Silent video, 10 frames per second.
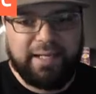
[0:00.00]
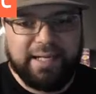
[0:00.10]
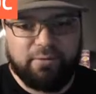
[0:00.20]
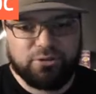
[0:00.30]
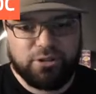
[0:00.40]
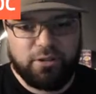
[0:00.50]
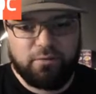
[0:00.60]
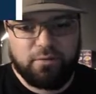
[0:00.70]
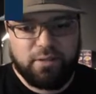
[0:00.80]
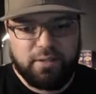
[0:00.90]
8 hours
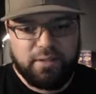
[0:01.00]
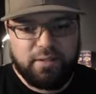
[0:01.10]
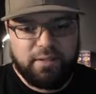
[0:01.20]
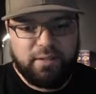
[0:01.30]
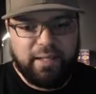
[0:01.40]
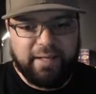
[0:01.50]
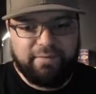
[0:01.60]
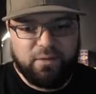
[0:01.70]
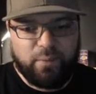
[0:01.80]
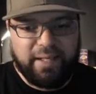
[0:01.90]
ago.
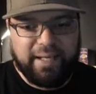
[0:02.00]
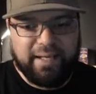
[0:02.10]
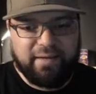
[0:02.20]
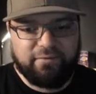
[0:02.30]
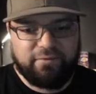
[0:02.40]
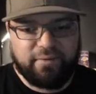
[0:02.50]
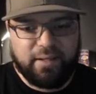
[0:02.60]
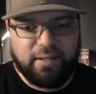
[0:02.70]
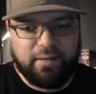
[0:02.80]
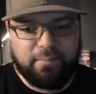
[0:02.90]
And then we have
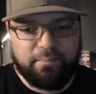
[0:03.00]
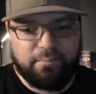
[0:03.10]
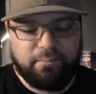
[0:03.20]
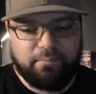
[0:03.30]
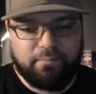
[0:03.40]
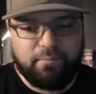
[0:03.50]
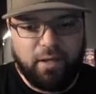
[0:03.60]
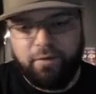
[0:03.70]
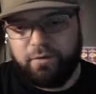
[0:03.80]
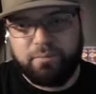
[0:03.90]

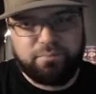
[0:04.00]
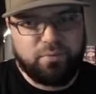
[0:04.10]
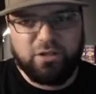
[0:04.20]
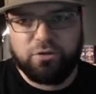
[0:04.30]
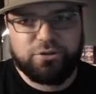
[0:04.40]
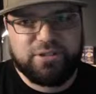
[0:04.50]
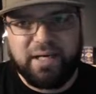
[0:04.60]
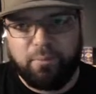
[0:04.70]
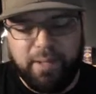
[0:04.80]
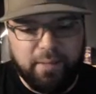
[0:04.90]
other alerts
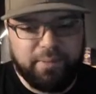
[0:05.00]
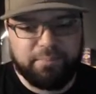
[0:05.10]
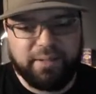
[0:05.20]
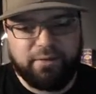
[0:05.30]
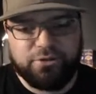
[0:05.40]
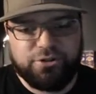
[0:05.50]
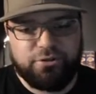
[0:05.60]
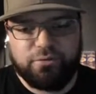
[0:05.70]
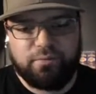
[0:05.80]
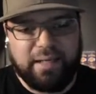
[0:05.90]
that'll pop up later
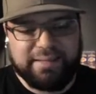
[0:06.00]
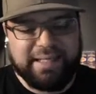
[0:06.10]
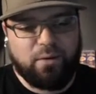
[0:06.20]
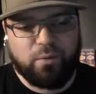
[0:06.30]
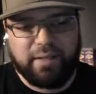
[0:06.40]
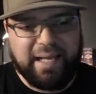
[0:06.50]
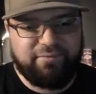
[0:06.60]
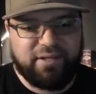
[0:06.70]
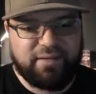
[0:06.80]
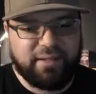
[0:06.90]
too. I doubt we're gonna
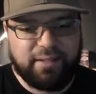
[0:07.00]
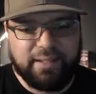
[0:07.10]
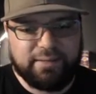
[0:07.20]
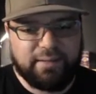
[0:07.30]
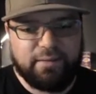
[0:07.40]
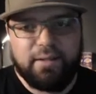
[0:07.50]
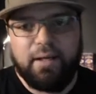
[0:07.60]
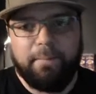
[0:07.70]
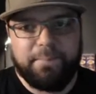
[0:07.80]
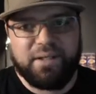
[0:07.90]
have anything connected,
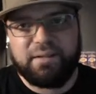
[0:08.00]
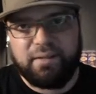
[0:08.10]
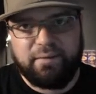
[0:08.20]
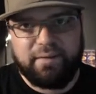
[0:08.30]
but